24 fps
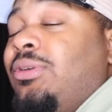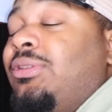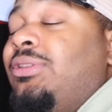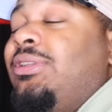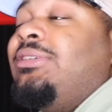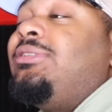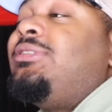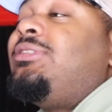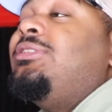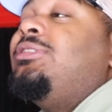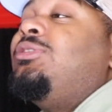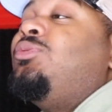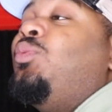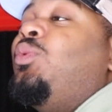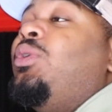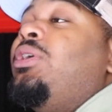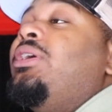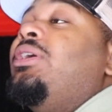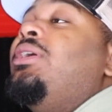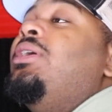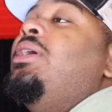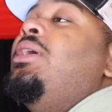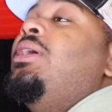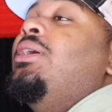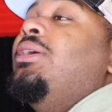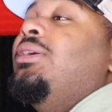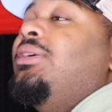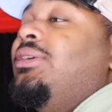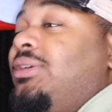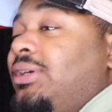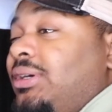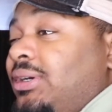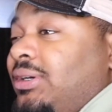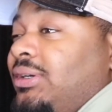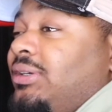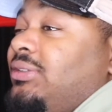This is what
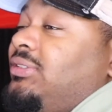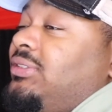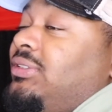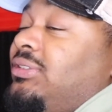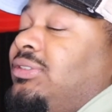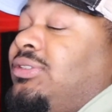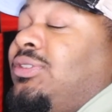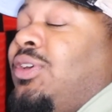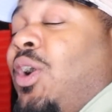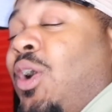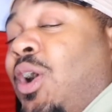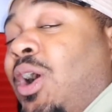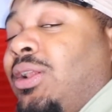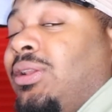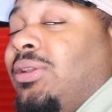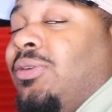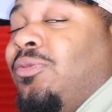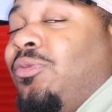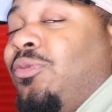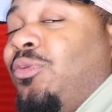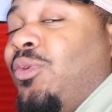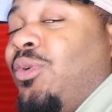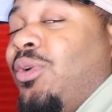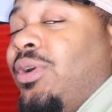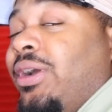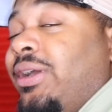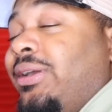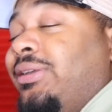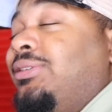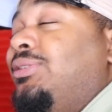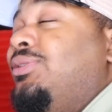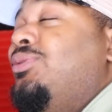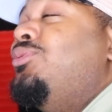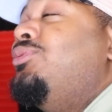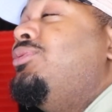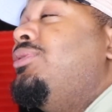Goodz is calling for.
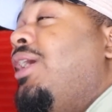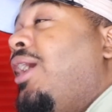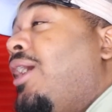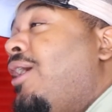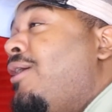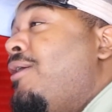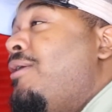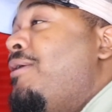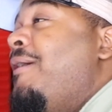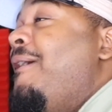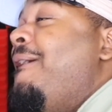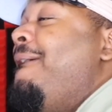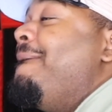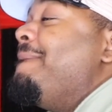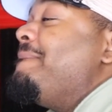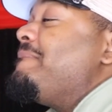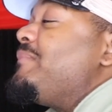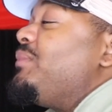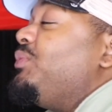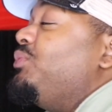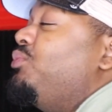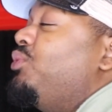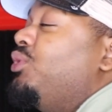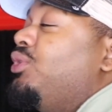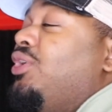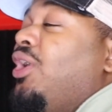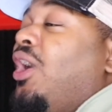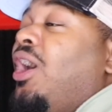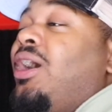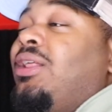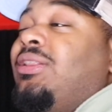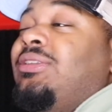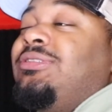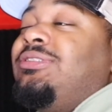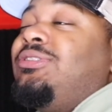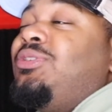And you know,
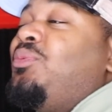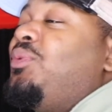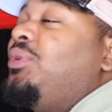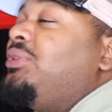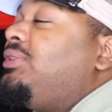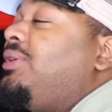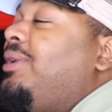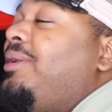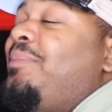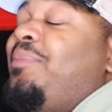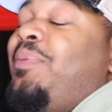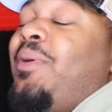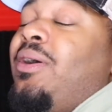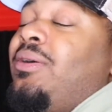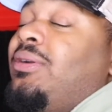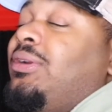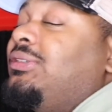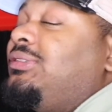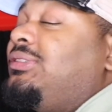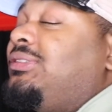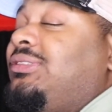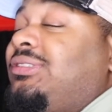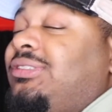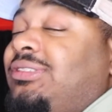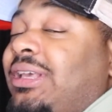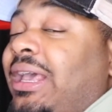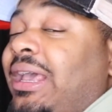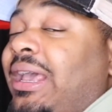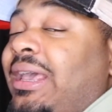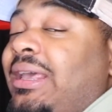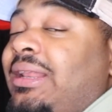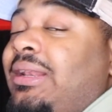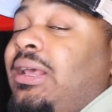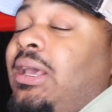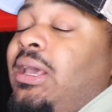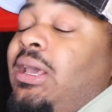regardless of what the opponents are
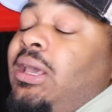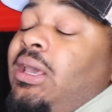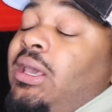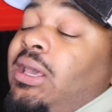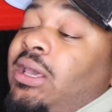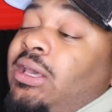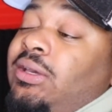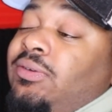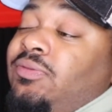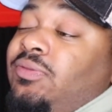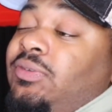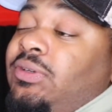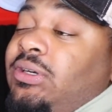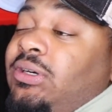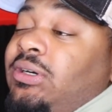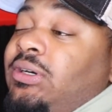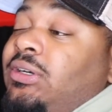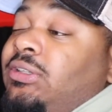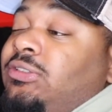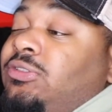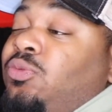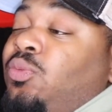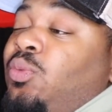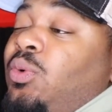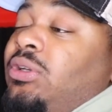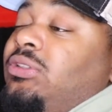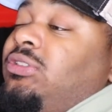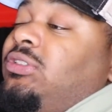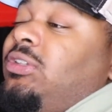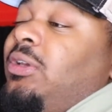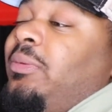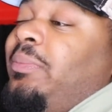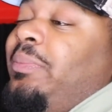saying, if Goodz wants a